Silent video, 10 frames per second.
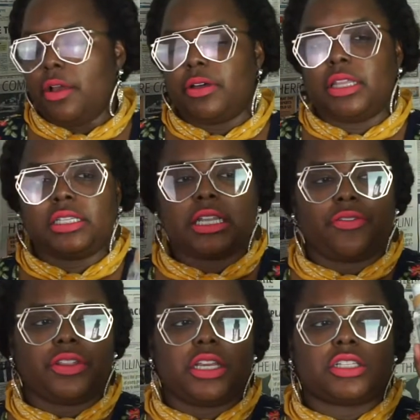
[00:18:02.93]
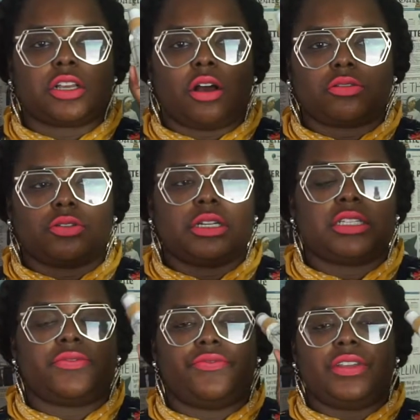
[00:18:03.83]
But this definitely is a go-to and
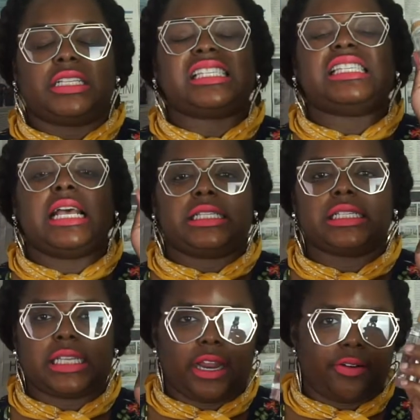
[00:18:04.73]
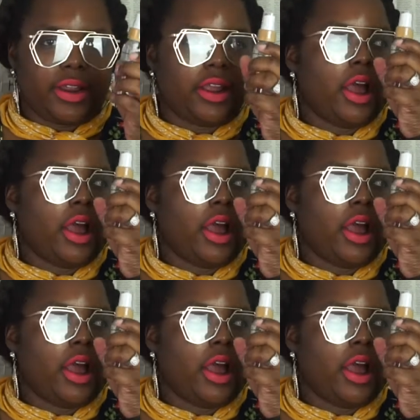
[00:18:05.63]
it's it's necessary